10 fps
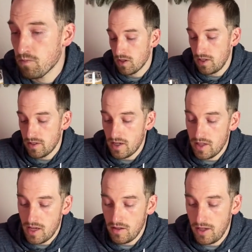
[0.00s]
It's got
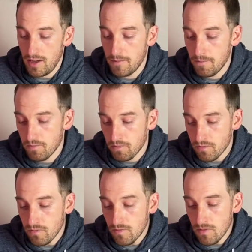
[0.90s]
that like,
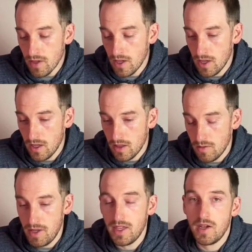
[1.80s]
the
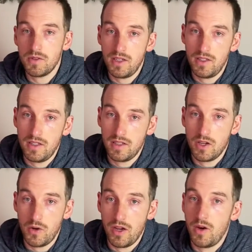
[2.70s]
main thing I would say that's
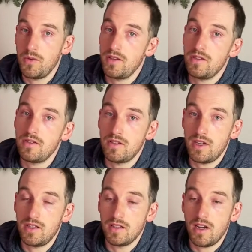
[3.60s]
going on with this is
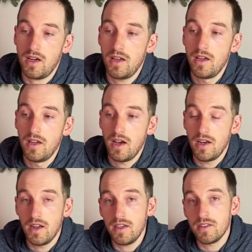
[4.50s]
that it's got a
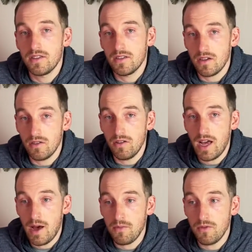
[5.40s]
nice subtle
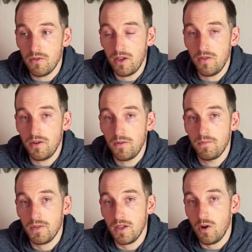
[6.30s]
apple flavor.
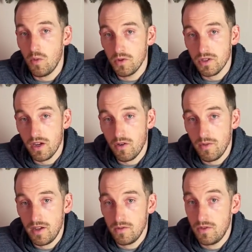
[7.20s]
It almost kind of
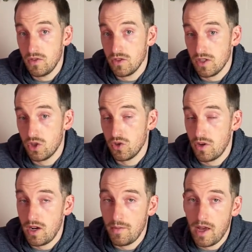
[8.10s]
reminds me of just like
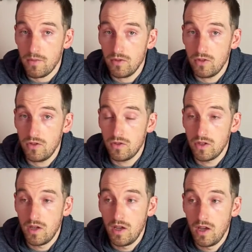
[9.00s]
straight up apple juice,
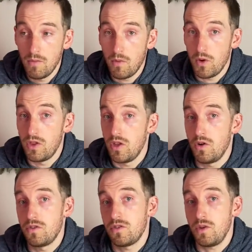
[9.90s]
but with no
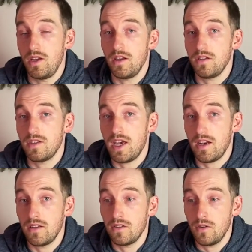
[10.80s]
sweetness
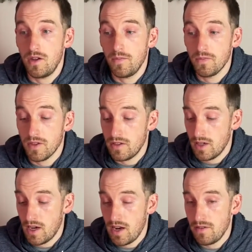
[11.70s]
added to it. Because it
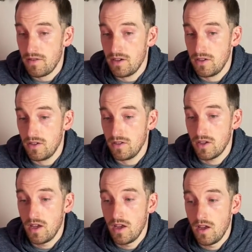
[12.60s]
kind of finishes
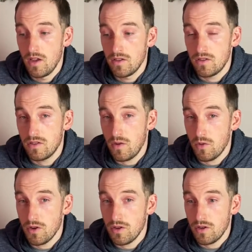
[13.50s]

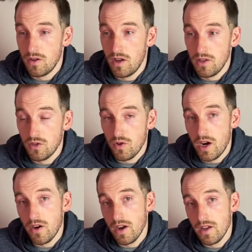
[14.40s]
somewhere on the
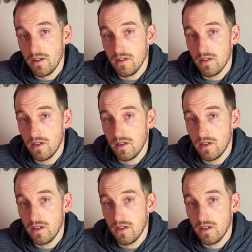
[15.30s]
drier end.